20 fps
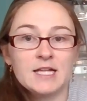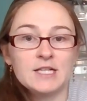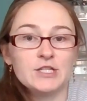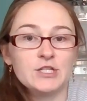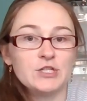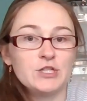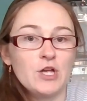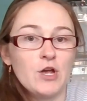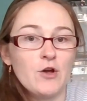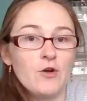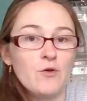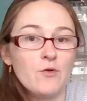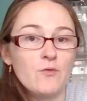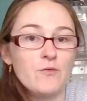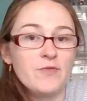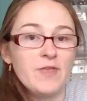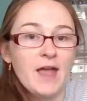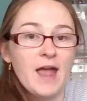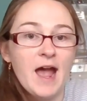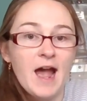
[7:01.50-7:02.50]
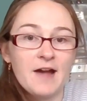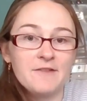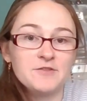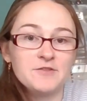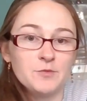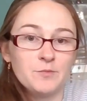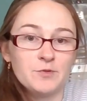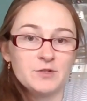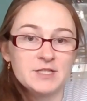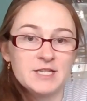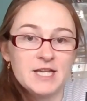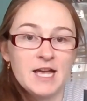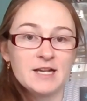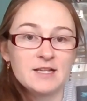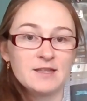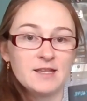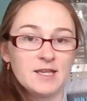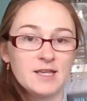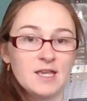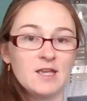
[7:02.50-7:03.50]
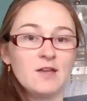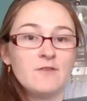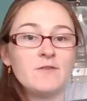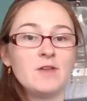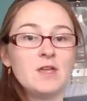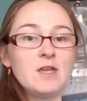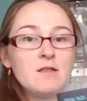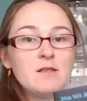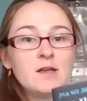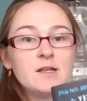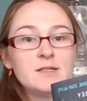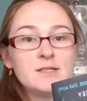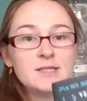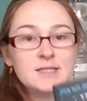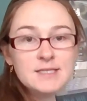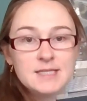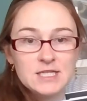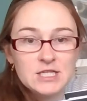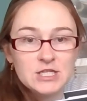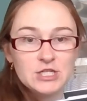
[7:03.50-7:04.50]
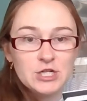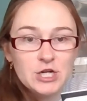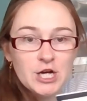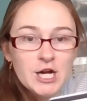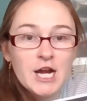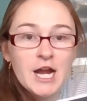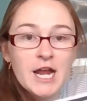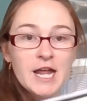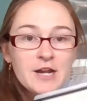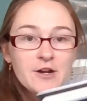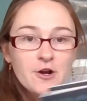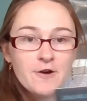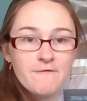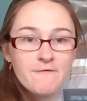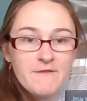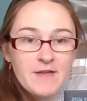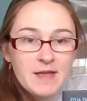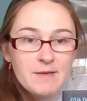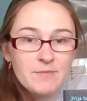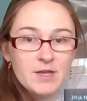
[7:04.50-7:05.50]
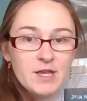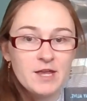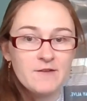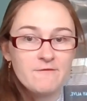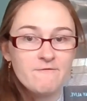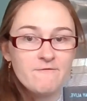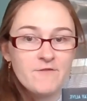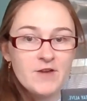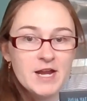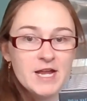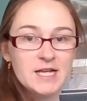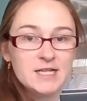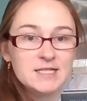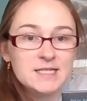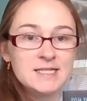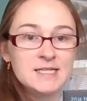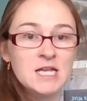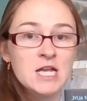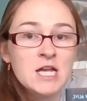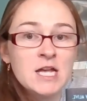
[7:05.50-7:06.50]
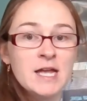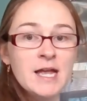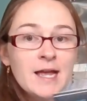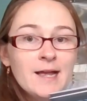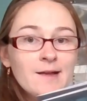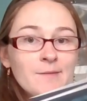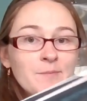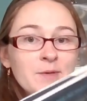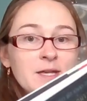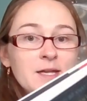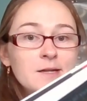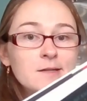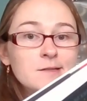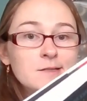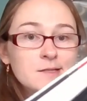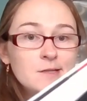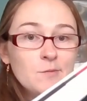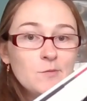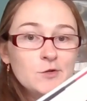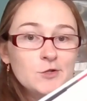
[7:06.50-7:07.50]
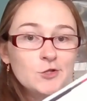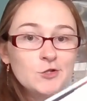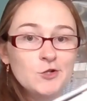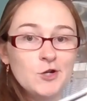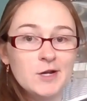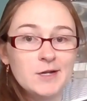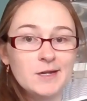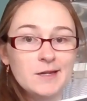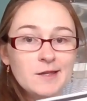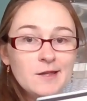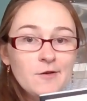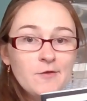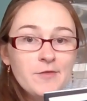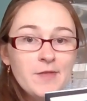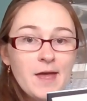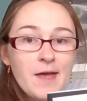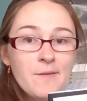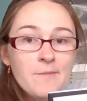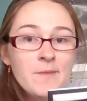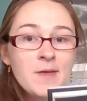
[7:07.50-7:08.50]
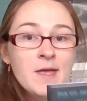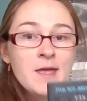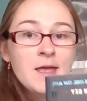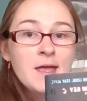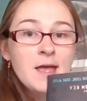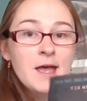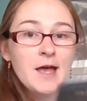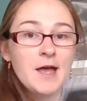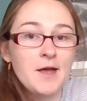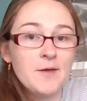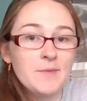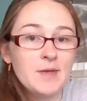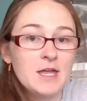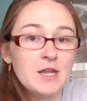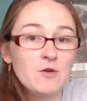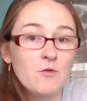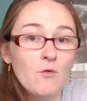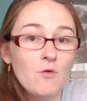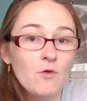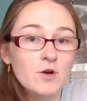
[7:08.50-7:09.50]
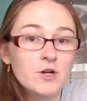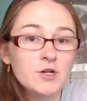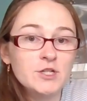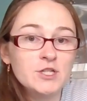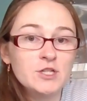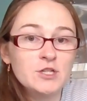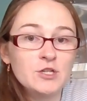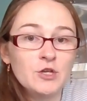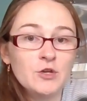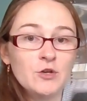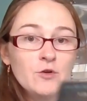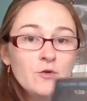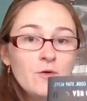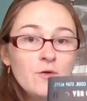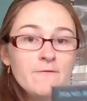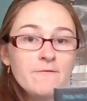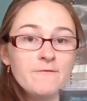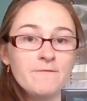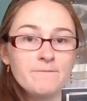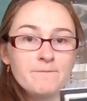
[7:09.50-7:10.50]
And so they have to protect the King of England's sister and her family in France because someone's trying to kill them in order to